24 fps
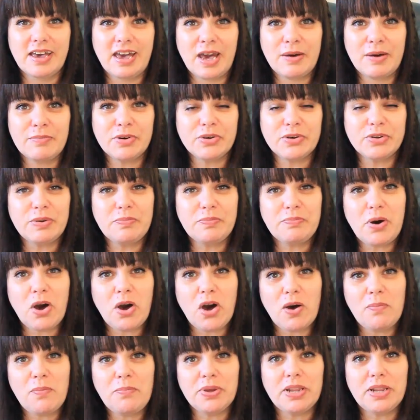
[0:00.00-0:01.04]
I'm going to
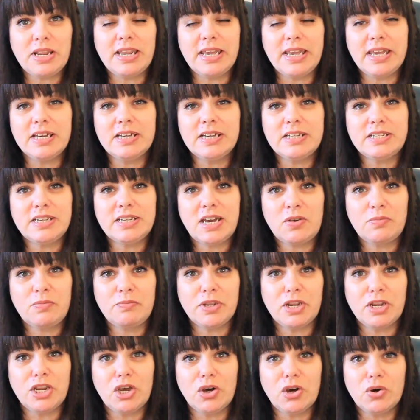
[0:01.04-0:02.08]
pop a link down
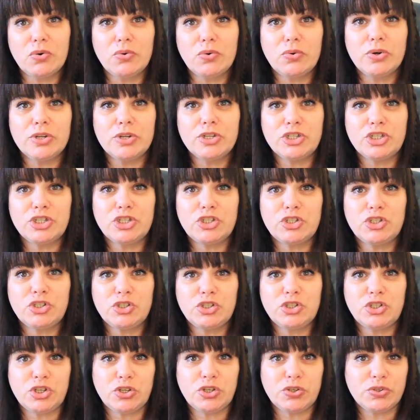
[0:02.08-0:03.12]
below
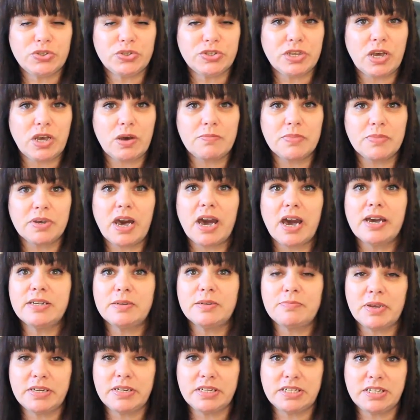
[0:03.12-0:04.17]
to some
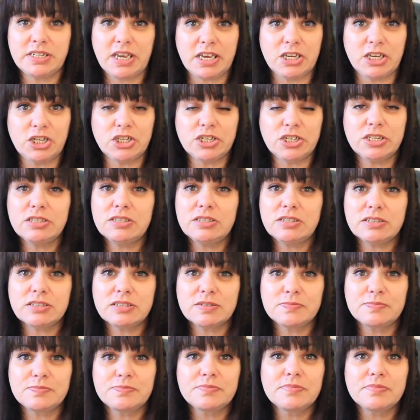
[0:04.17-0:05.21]
guided
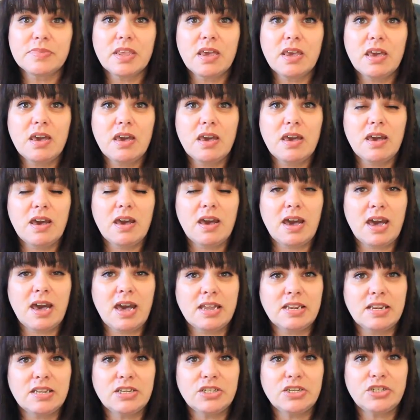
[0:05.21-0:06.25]
meditations
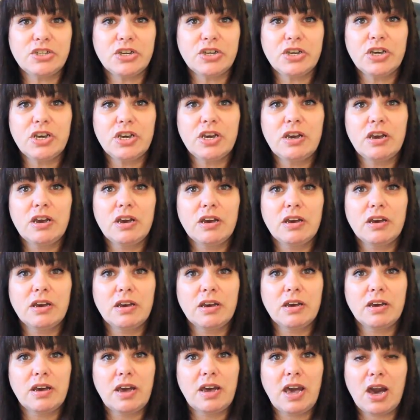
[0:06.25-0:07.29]
and
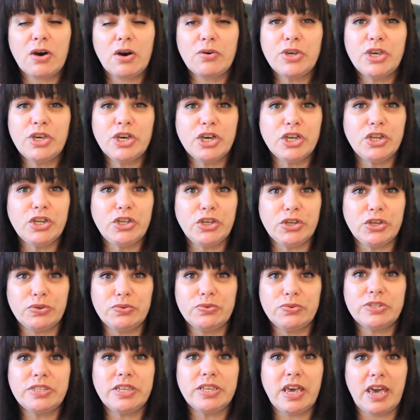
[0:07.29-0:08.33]
how you can
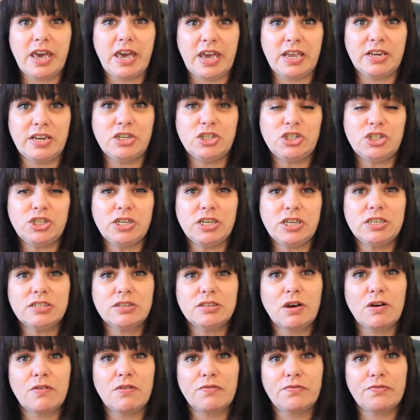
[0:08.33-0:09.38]
use the
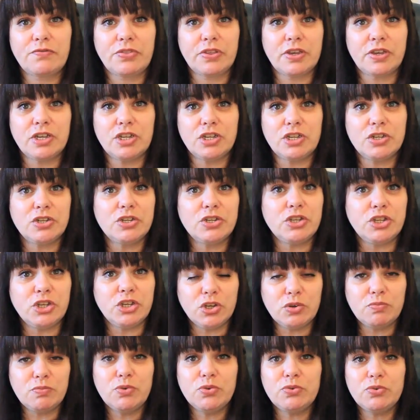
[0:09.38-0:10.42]
energies of the
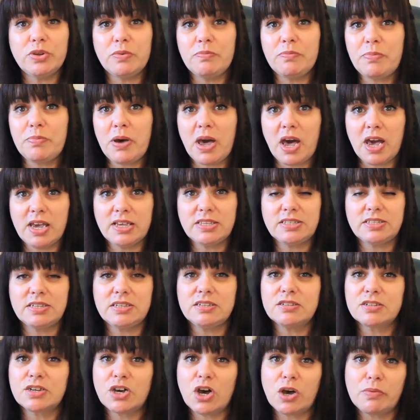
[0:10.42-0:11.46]
new moon in
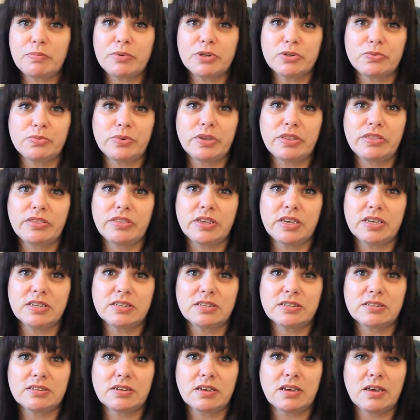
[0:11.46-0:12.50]
Pisces coupled with
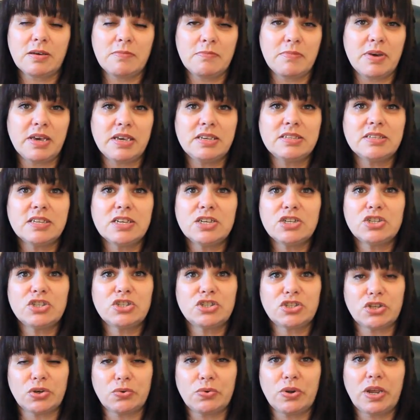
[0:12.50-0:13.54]
this amazing
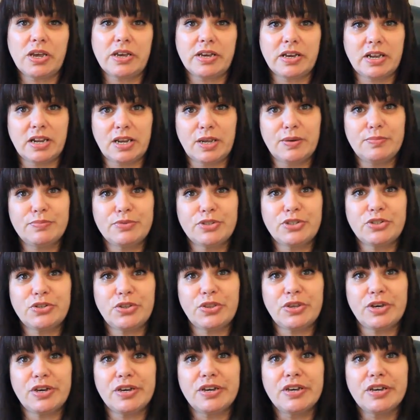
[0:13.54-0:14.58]
solar eclipse
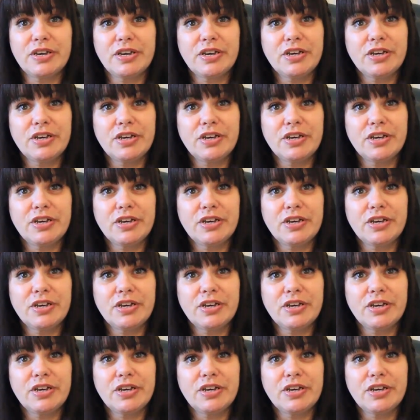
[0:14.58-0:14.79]
to